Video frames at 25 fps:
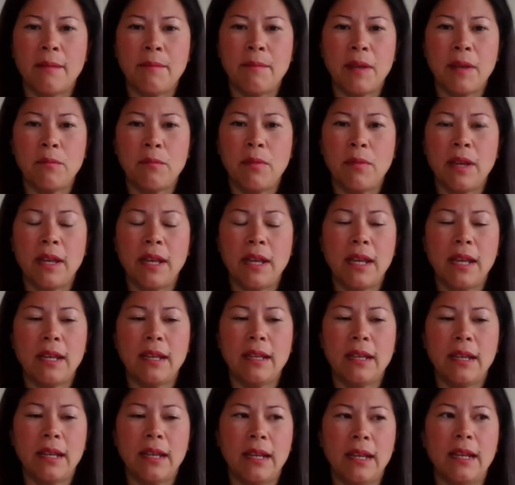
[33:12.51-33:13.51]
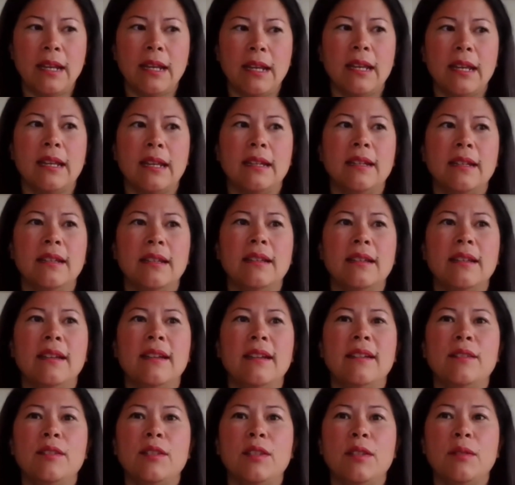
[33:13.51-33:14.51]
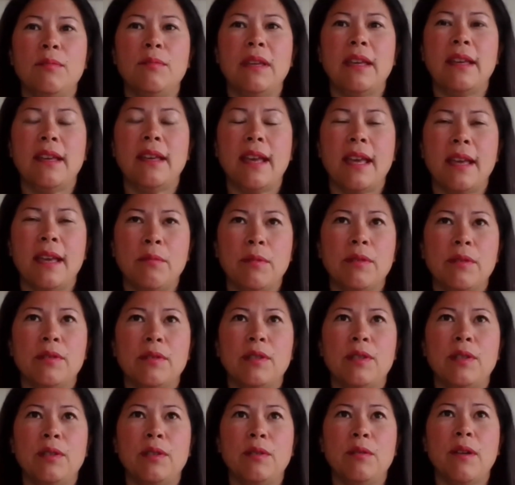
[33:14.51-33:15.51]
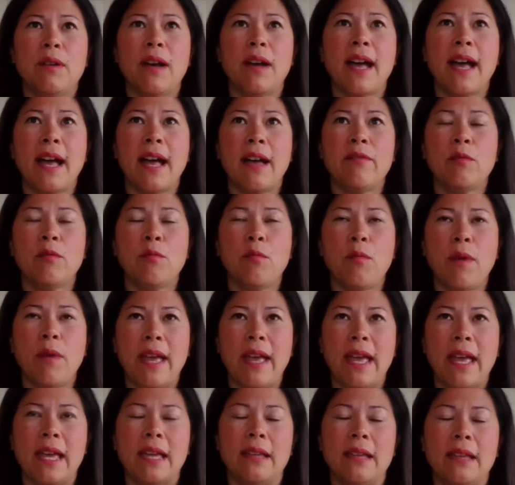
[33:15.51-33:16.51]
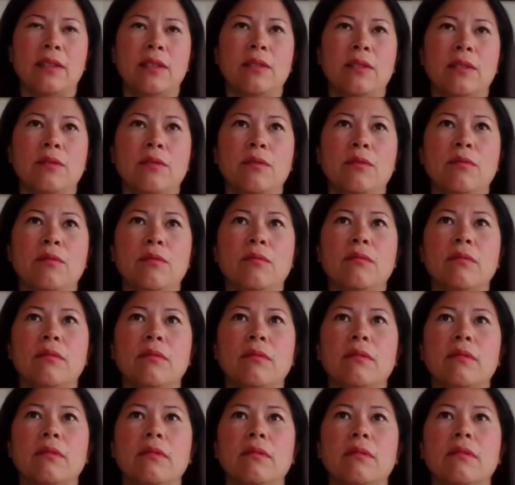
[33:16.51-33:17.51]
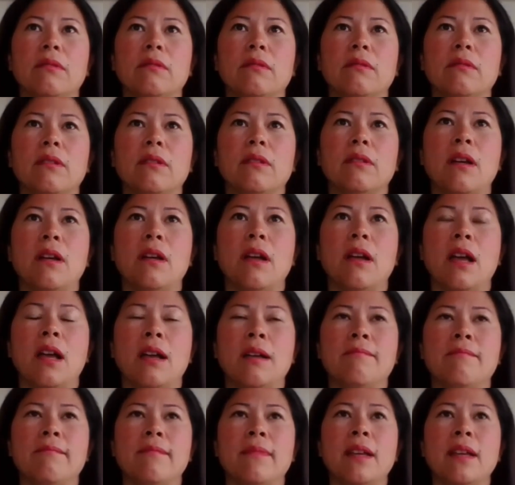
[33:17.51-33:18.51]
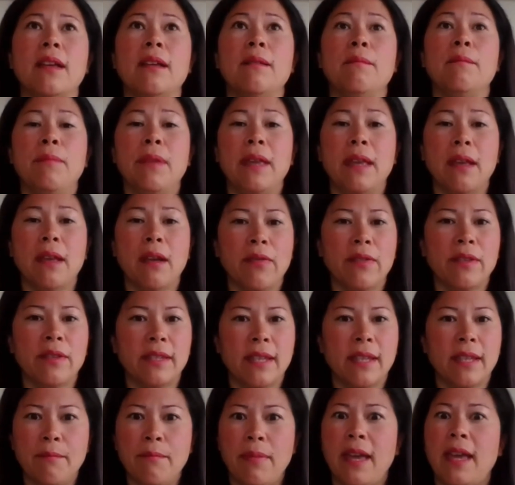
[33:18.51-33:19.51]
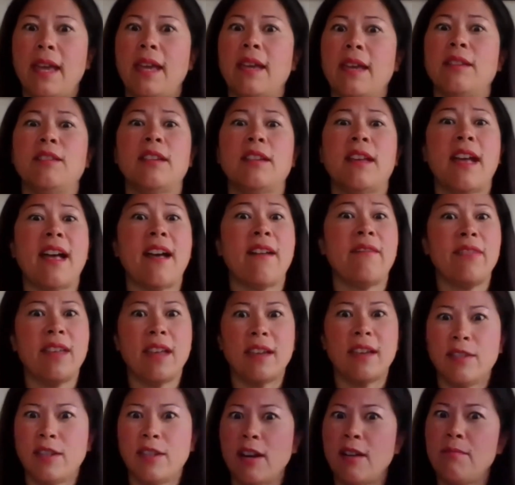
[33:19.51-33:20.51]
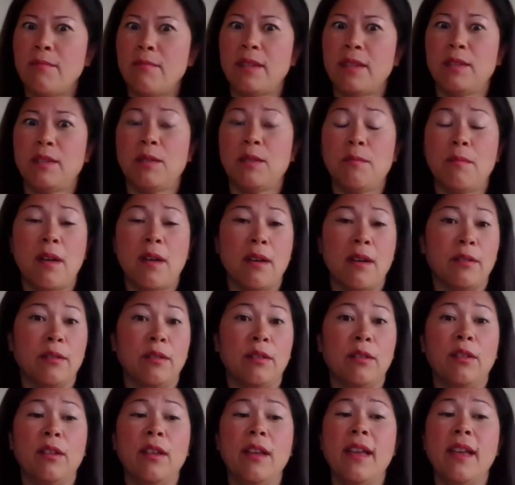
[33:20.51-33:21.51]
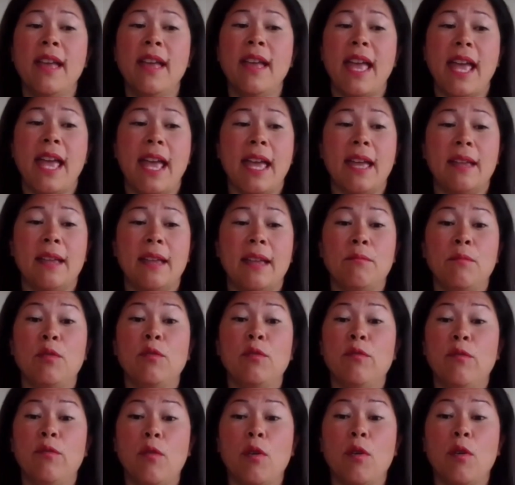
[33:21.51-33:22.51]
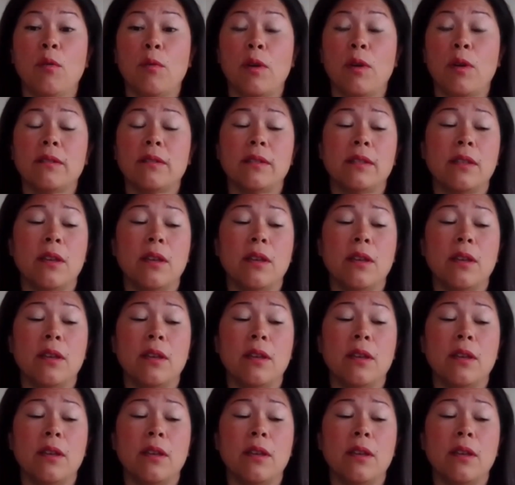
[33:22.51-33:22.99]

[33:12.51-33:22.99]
I mean, we needed to be able to have a way to um, be on the same page, have that shared mental model, and move forward.